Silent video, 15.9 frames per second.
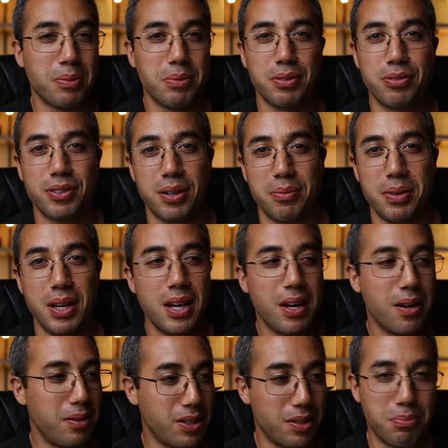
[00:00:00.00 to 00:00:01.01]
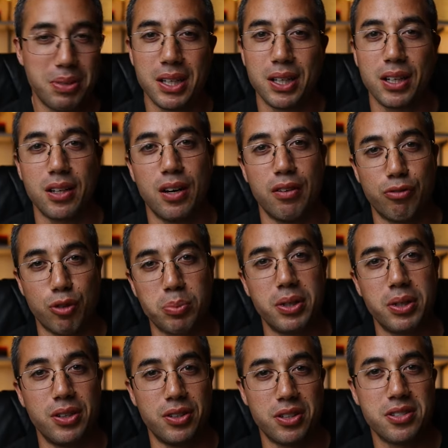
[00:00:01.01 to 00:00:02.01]
coming from being an, a
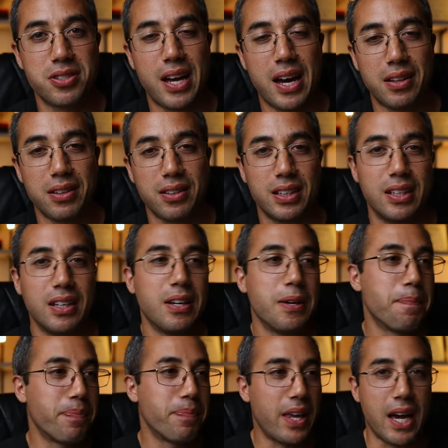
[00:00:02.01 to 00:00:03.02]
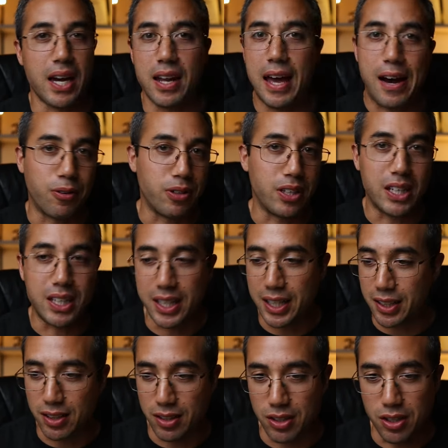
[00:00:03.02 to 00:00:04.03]
former endurance athlete and out
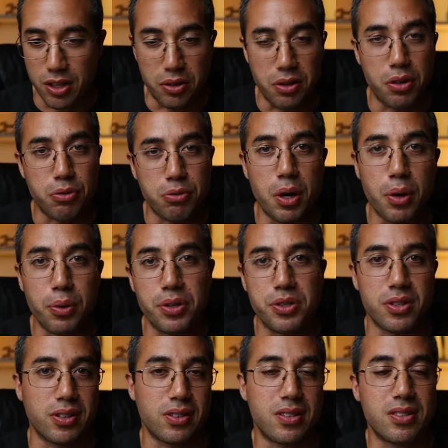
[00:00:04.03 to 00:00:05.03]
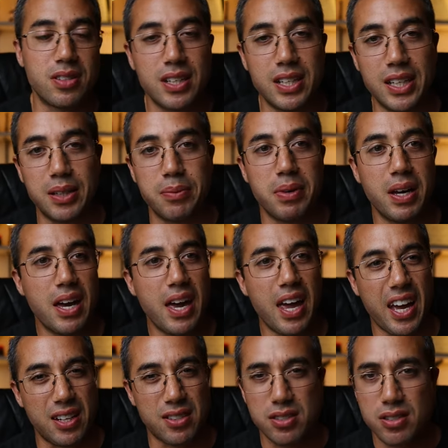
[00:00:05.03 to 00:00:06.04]
eating, you know, the throwers on the team,
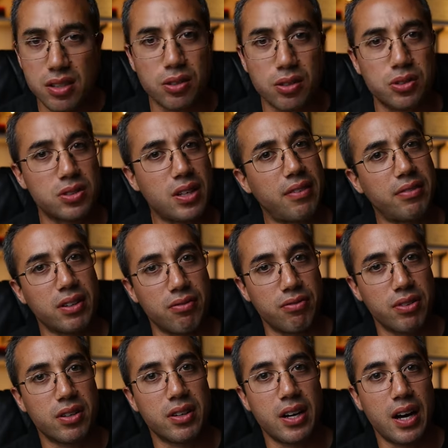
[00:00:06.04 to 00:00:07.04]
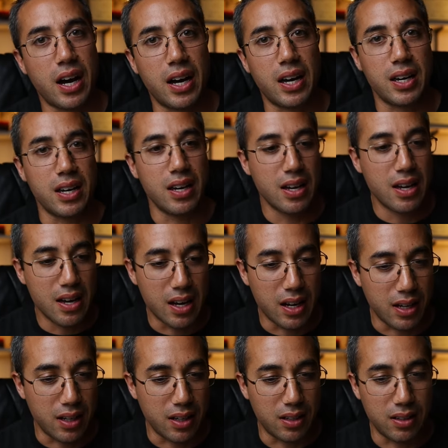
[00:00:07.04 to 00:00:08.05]
and still just having a very high
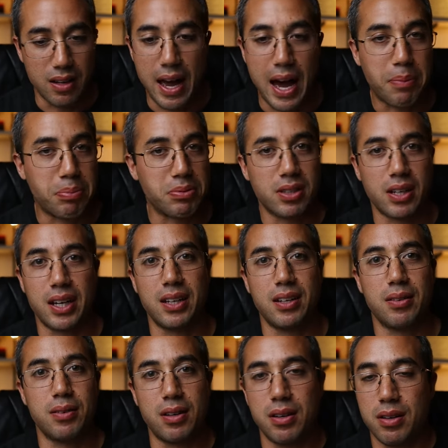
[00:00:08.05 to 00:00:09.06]
uh, appetite,